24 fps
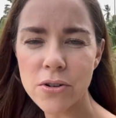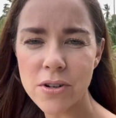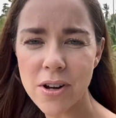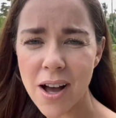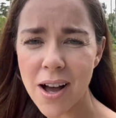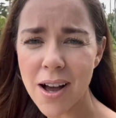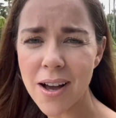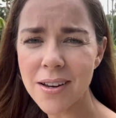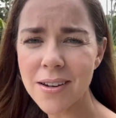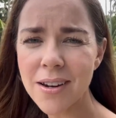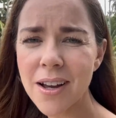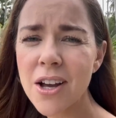
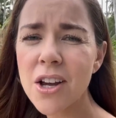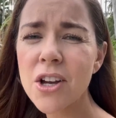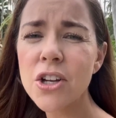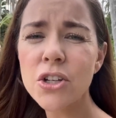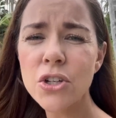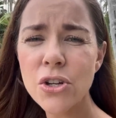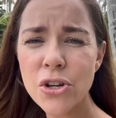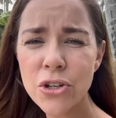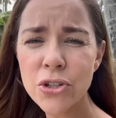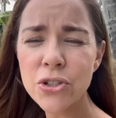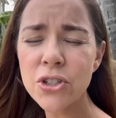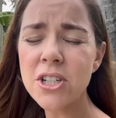not,
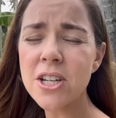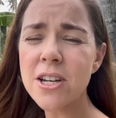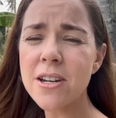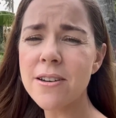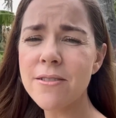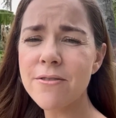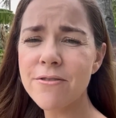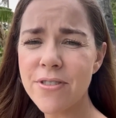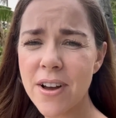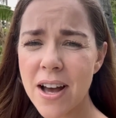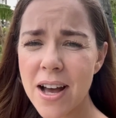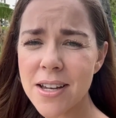you should
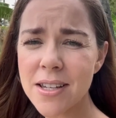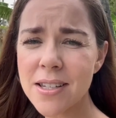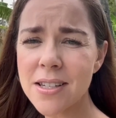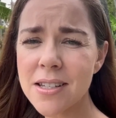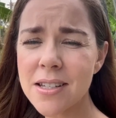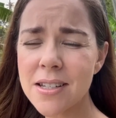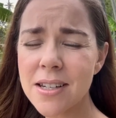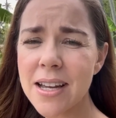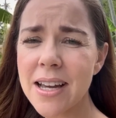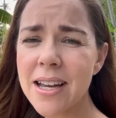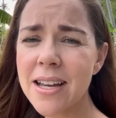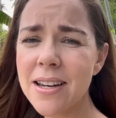
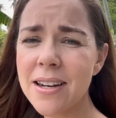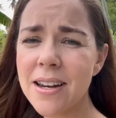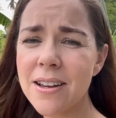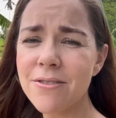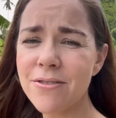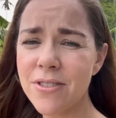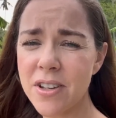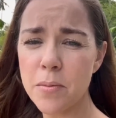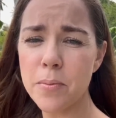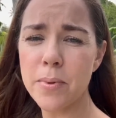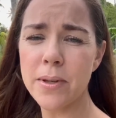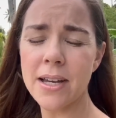invest in a
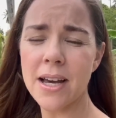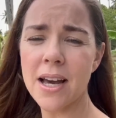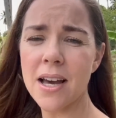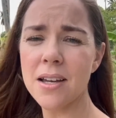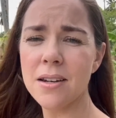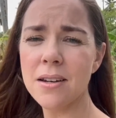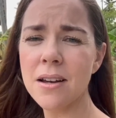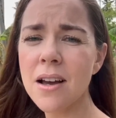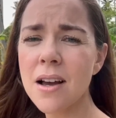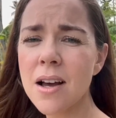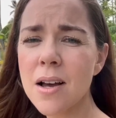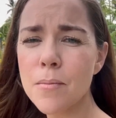
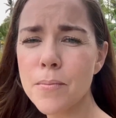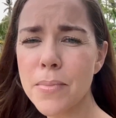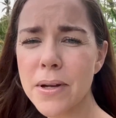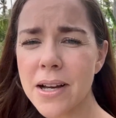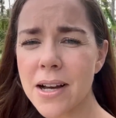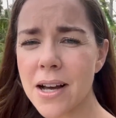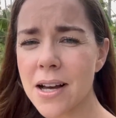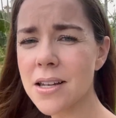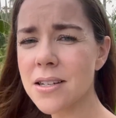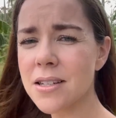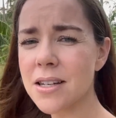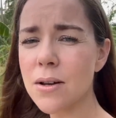VPN
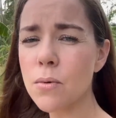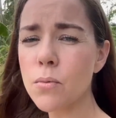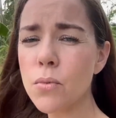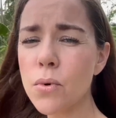because it